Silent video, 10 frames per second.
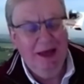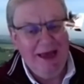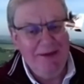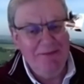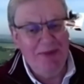
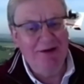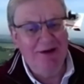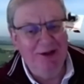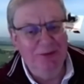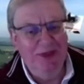In
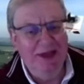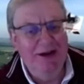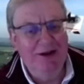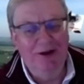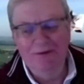parallel with
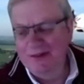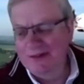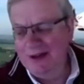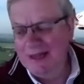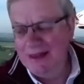that,
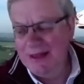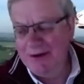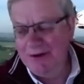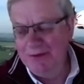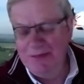obviously,
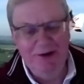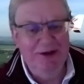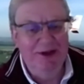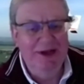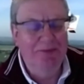there are
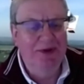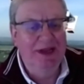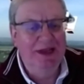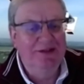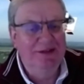American
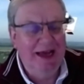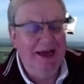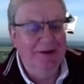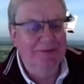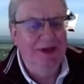companies
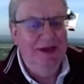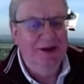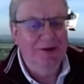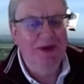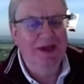
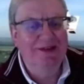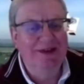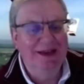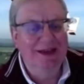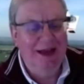
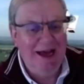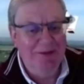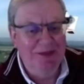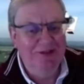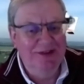competing
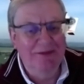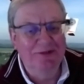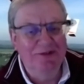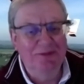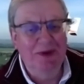in the same
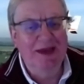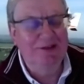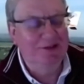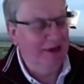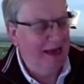
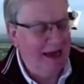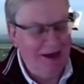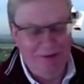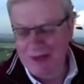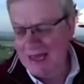space
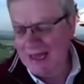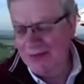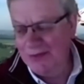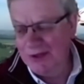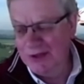
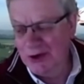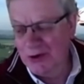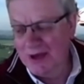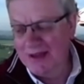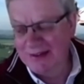in the
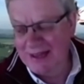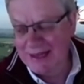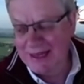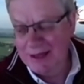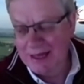USA.